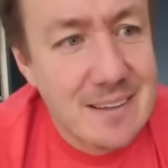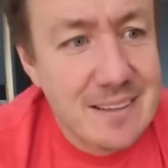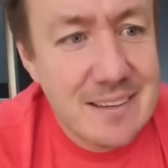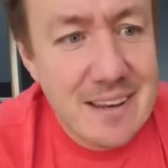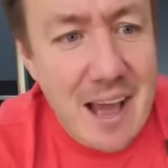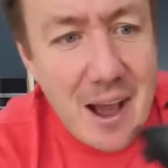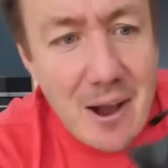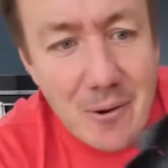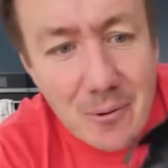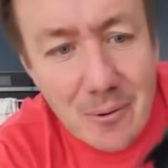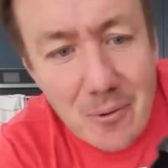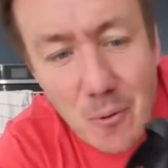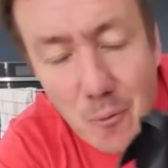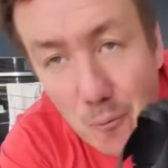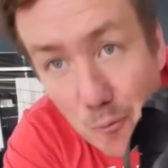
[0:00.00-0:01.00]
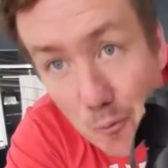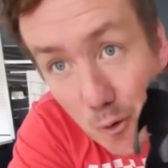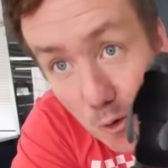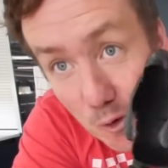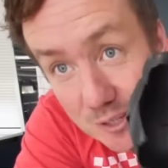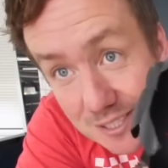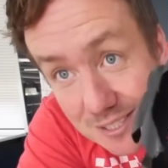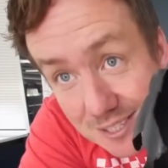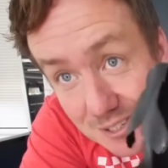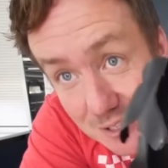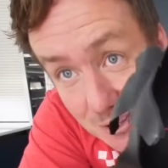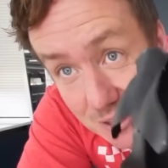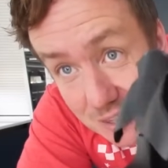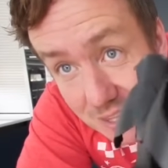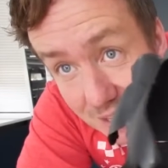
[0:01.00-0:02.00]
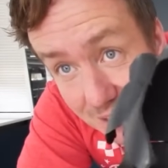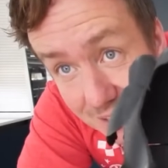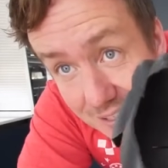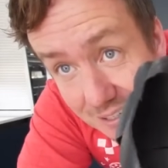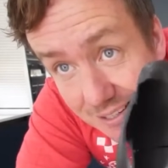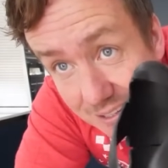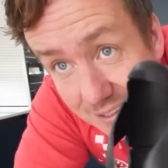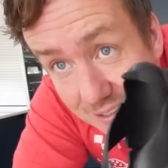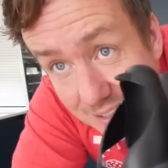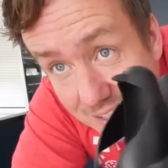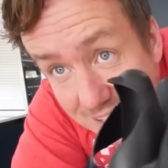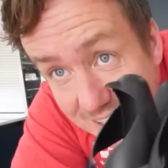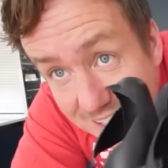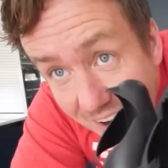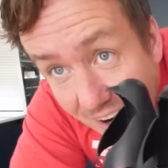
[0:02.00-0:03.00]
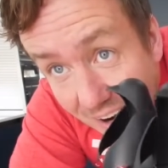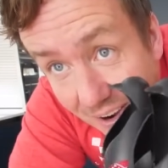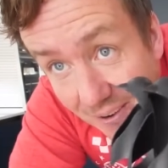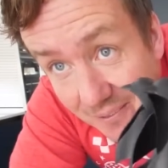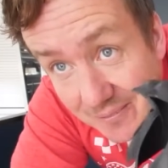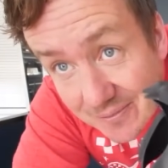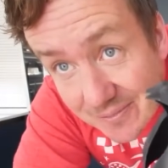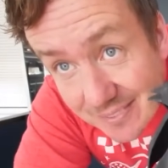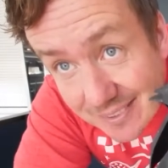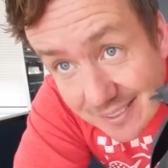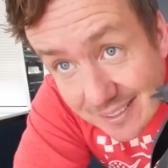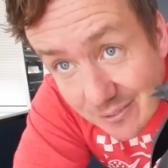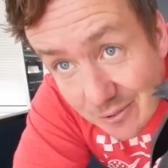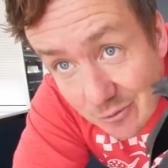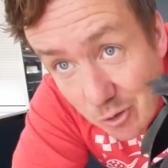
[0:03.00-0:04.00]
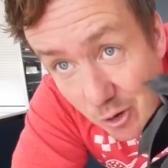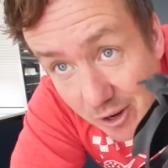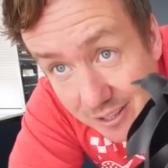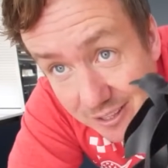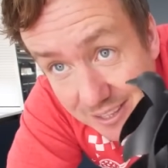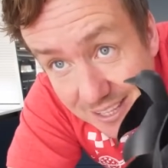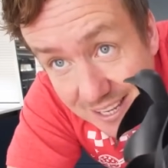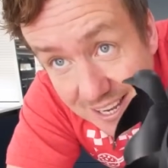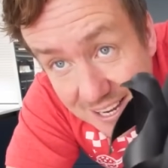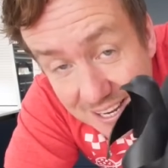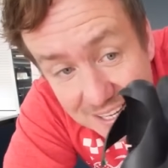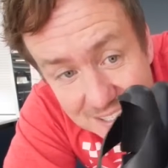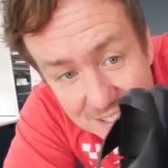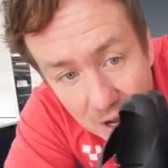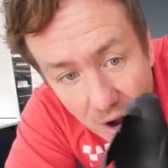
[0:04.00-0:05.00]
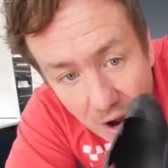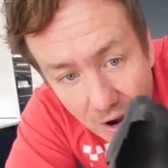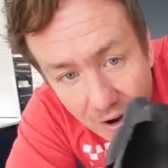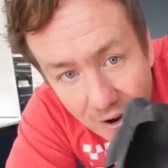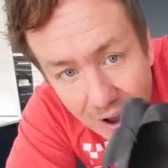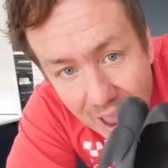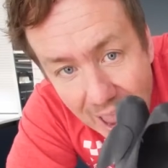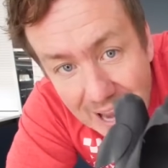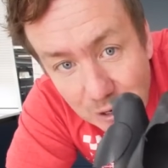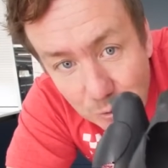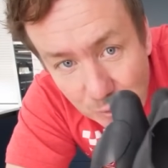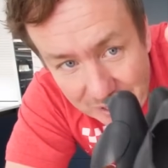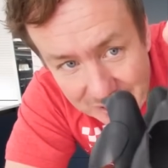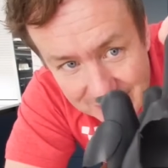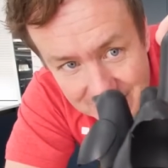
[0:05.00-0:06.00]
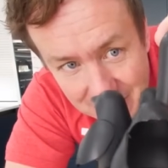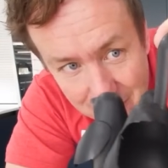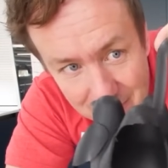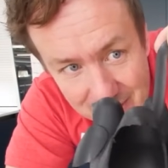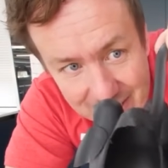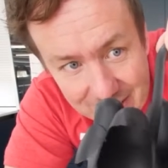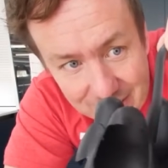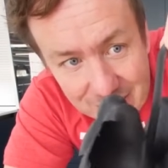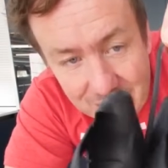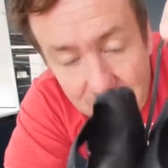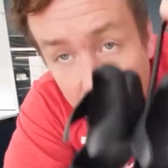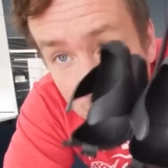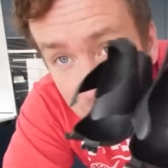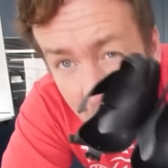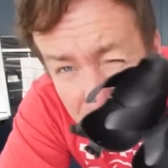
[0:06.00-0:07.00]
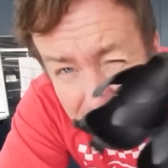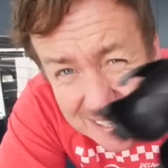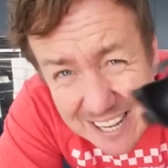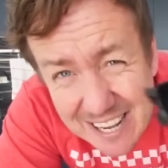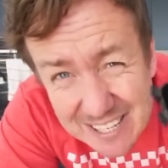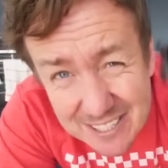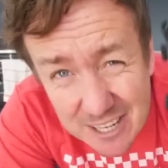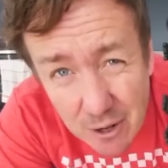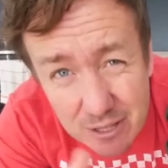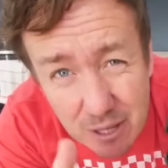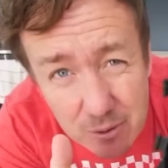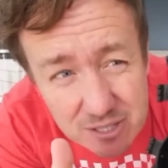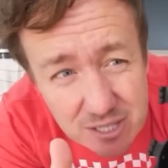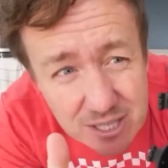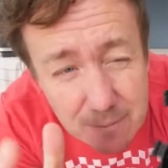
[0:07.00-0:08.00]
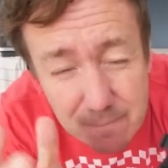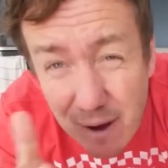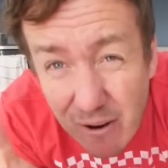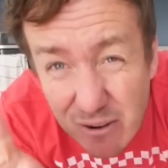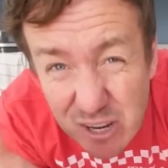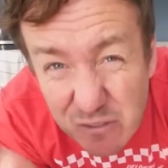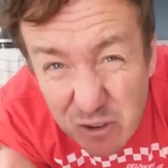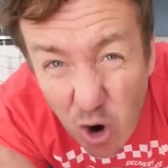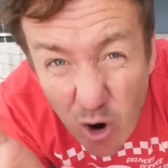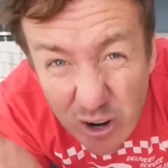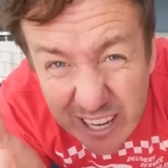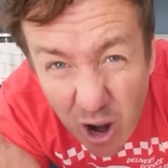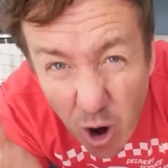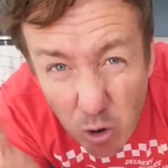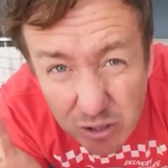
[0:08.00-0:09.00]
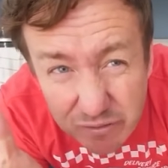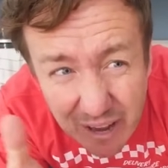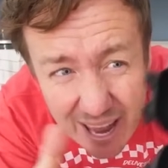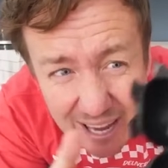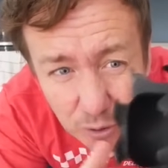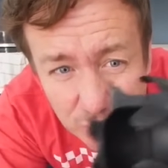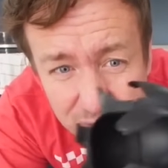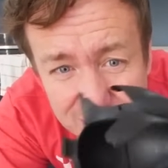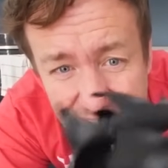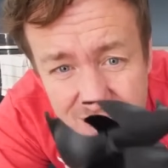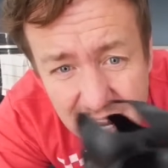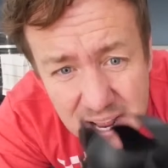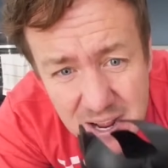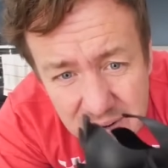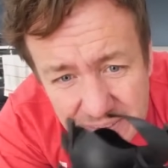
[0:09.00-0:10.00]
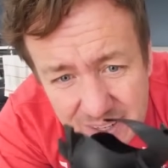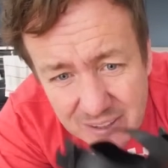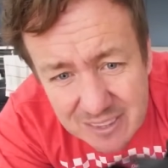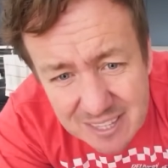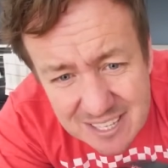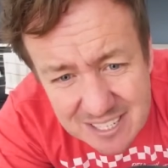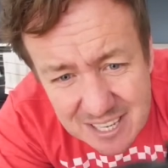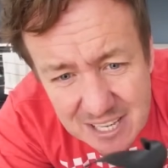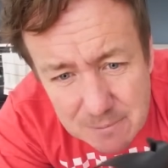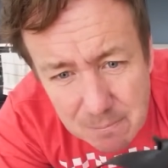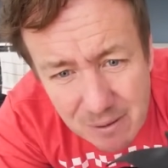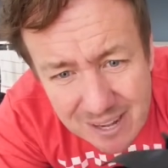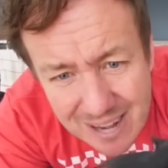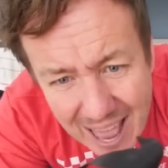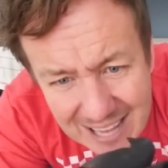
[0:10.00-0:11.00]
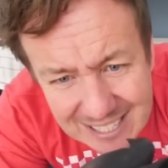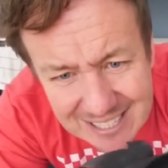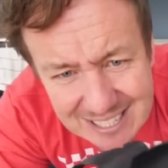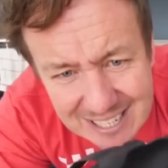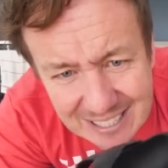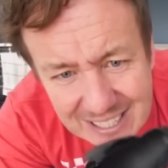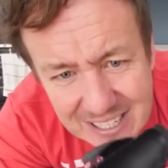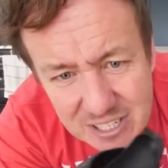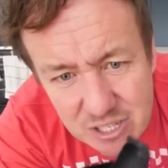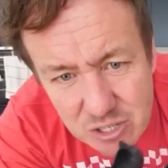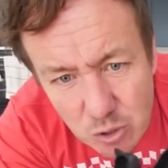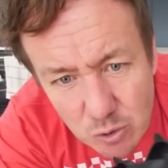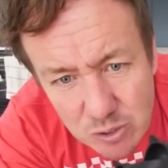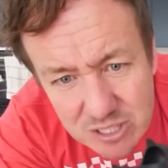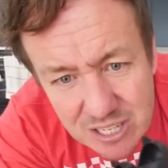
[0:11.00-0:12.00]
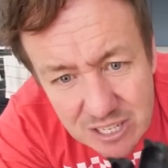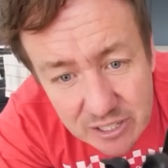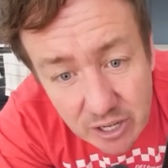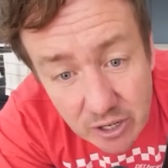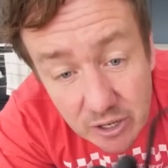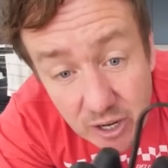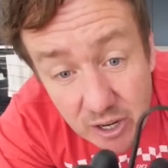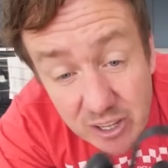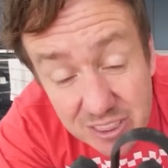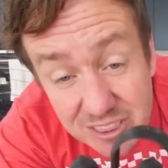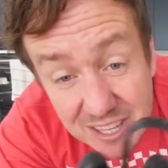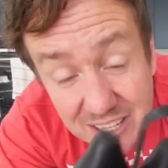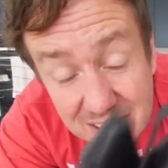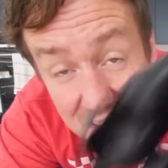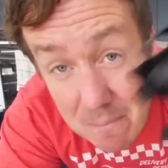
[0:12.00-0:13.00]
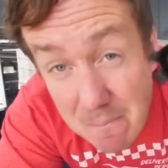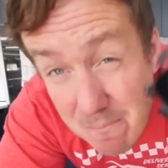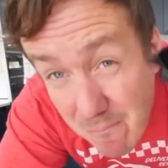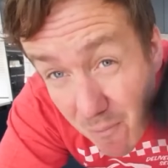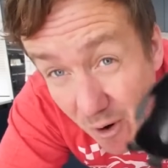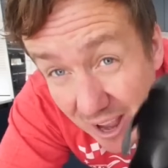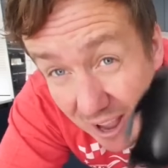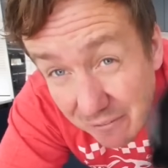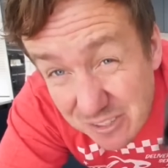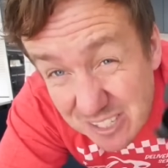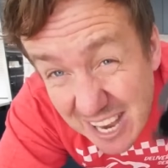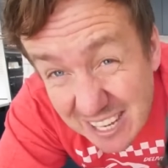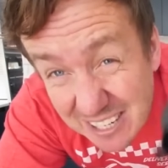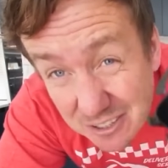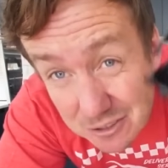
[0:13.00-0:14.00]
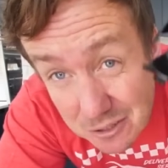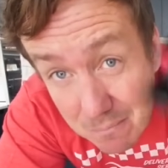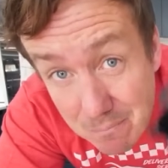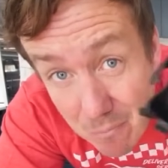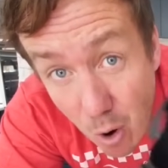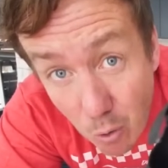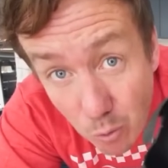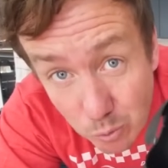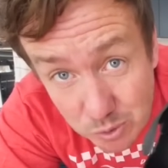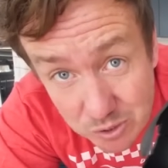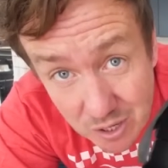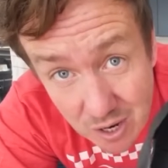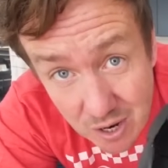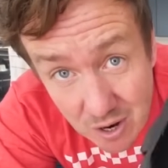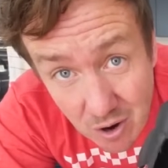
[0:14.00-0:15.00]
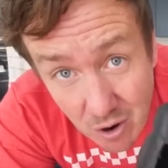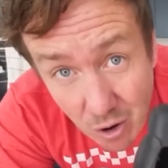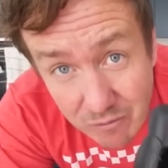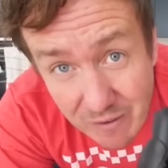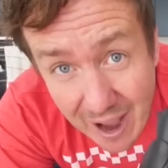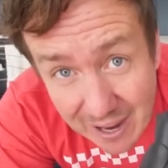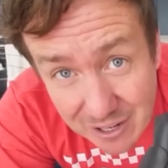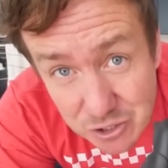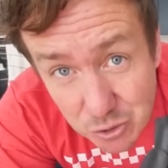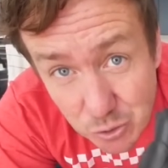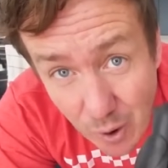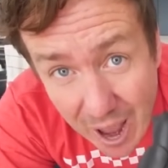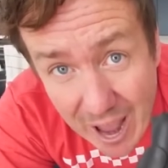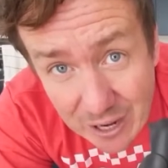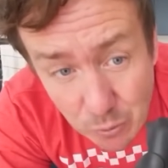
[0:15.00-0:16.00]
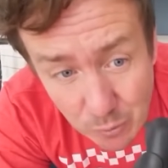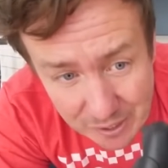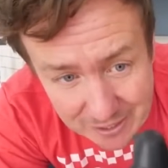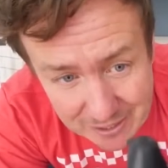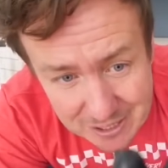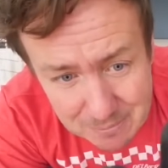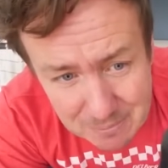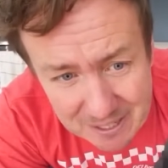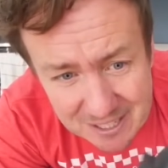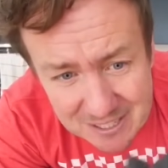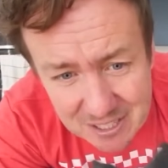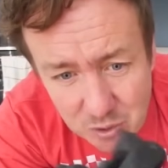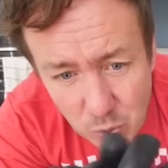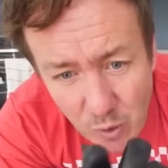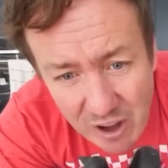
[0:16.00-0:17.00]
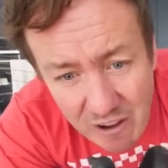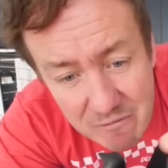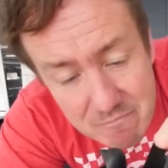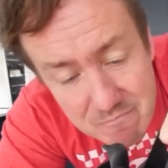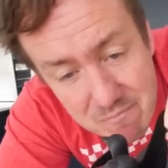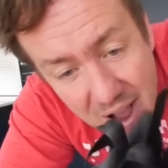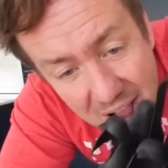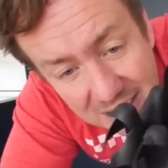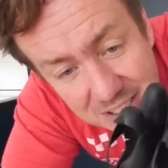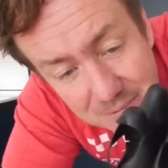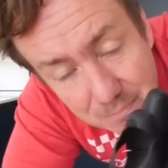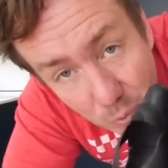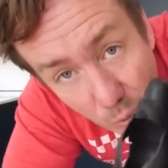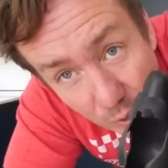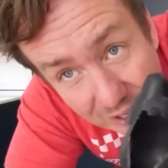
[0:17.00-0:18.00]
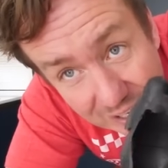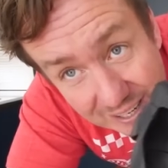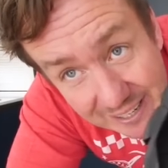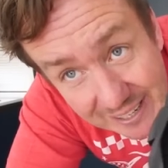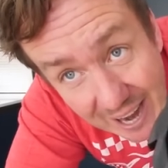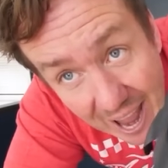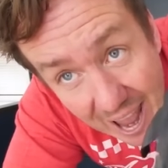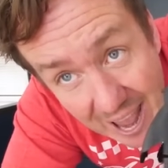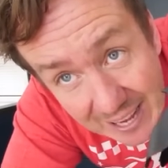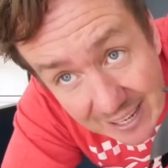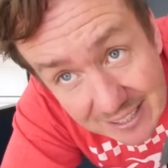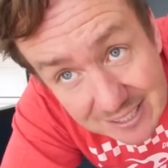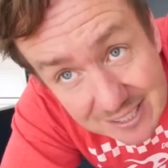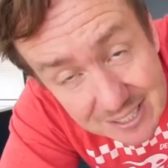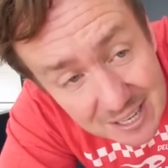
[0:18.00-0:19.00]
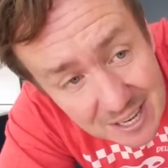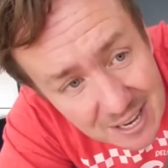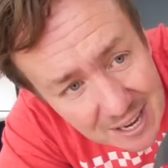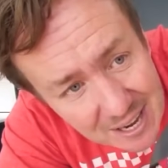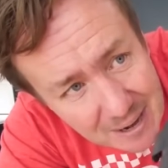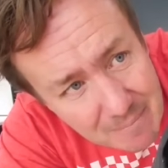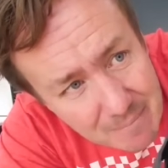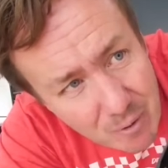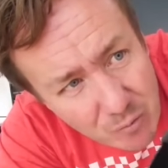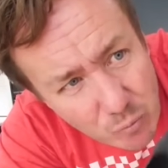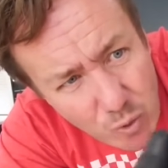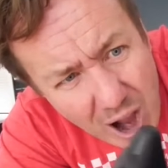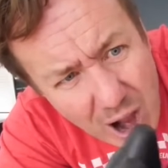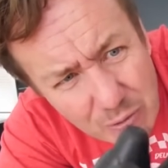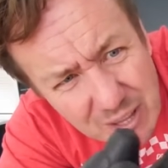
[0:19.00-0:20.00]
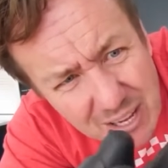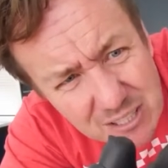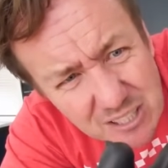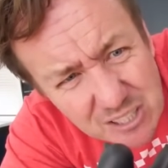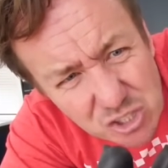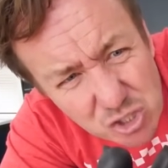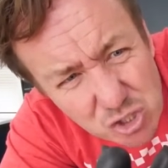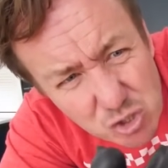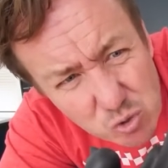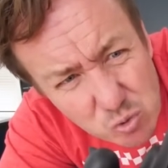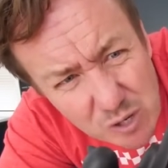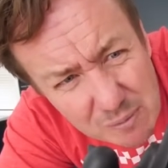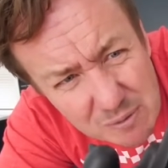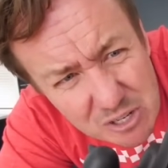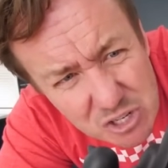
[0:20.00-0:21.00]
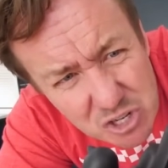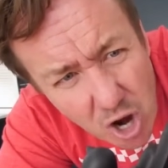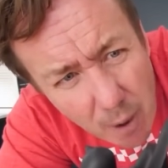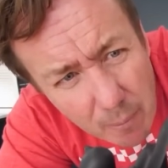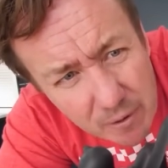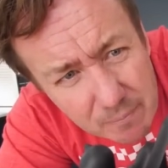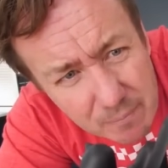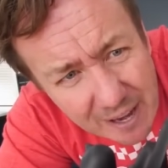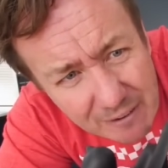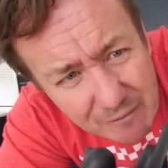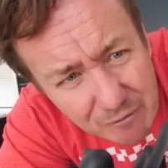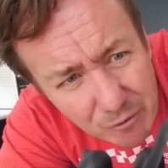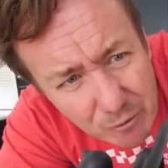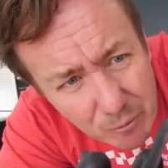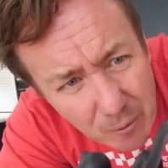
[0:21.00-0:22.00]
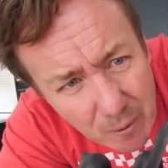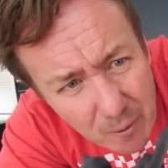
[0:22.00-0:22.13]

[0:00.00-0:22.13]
Now, what do you think these are? Right, these are egg wins, I believe. A couple of years ago, there was this thing, Barry, you've got to get hold of egg wins. Now, this is plastic, it's not silicone, and I think they might have taken the mold of actual egg wins because it's a way of mass boiling eggs in, wow, that is extremely sharp and painful.